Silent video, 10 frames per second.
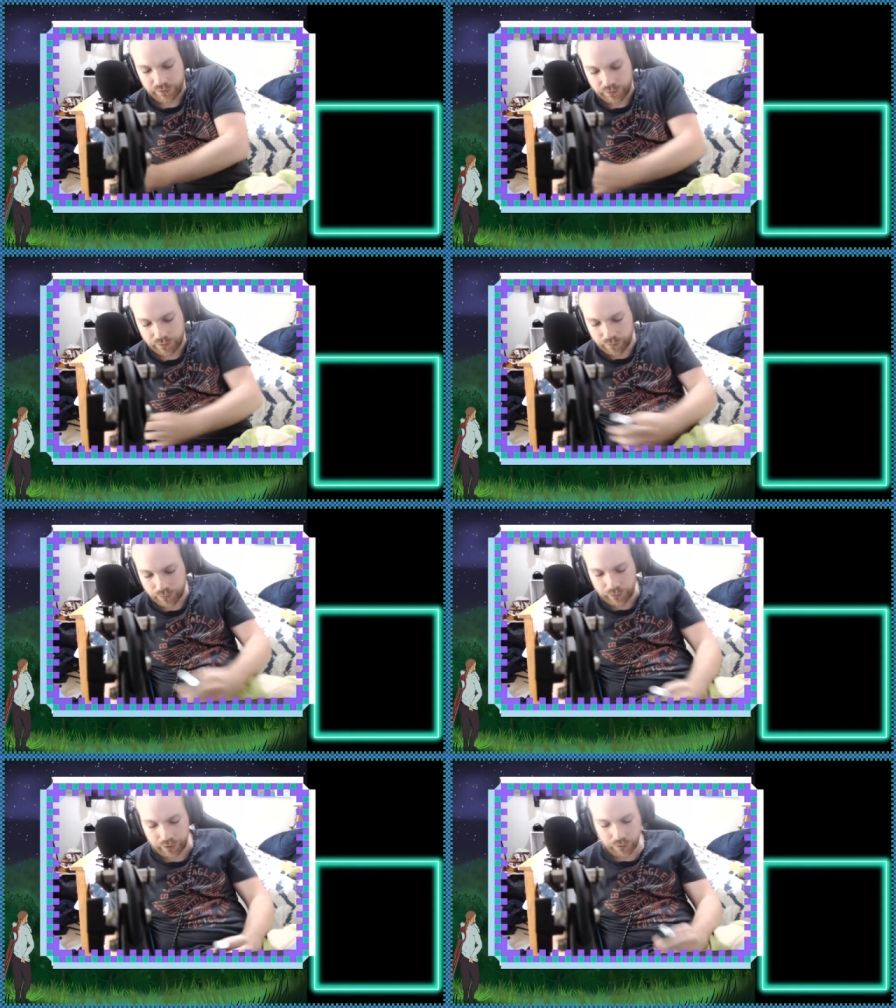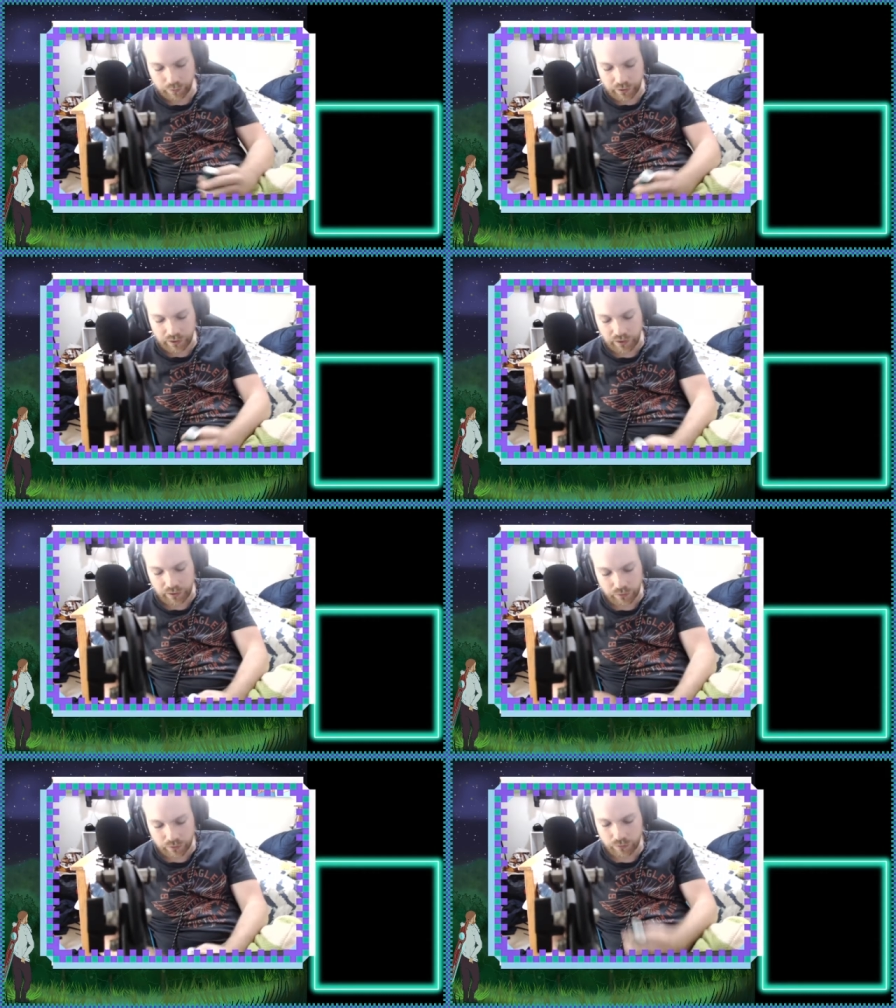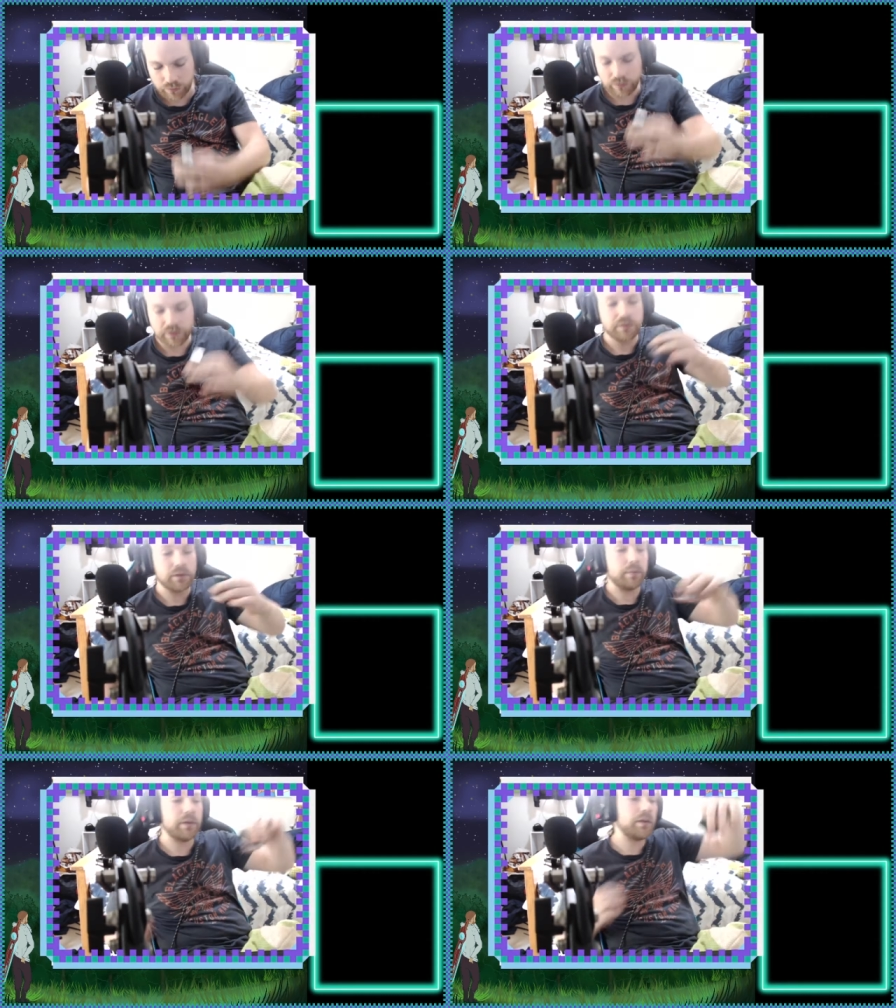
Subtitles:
some thread on my needle next time I